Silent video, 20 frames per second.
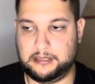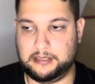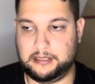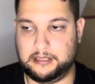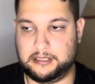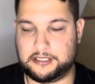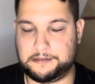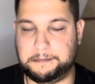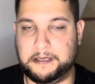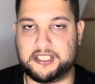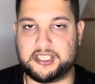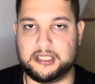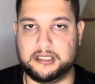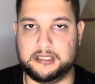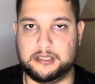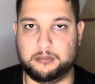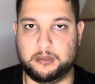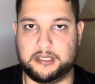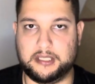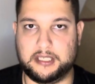
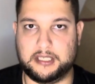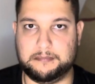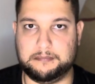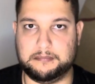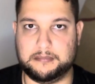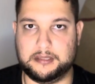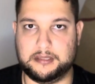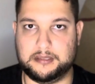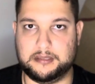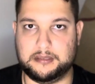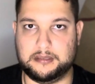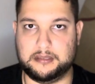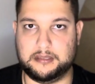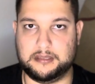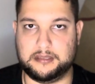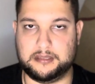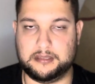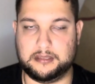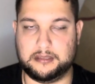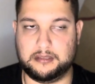especially when I'm in
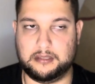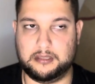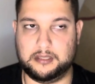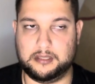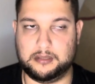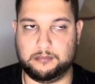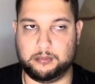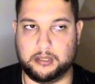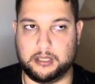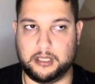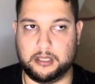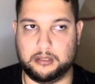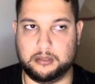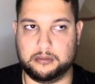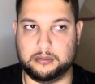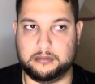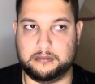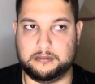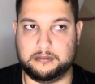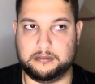an
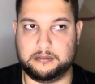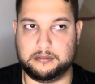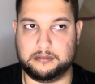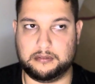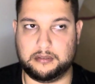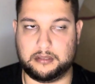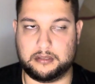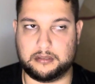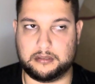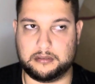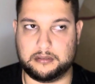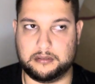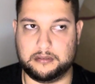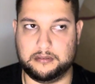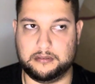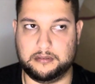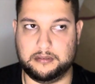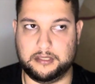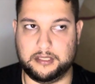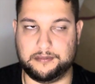overload or
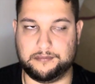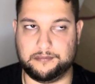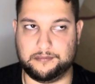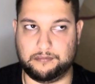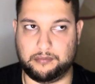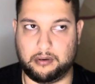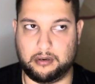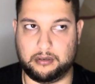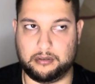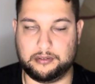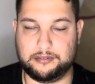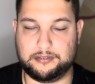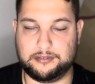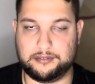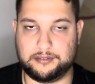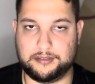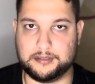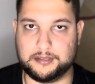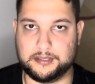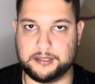even worse,
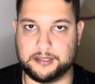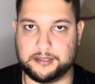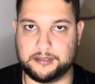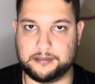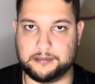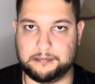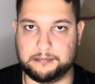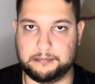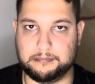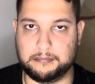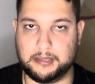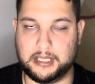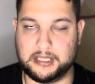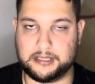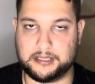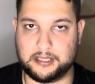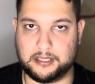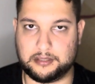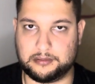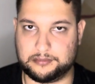in a
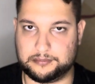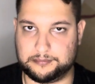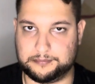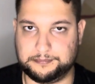meltdown.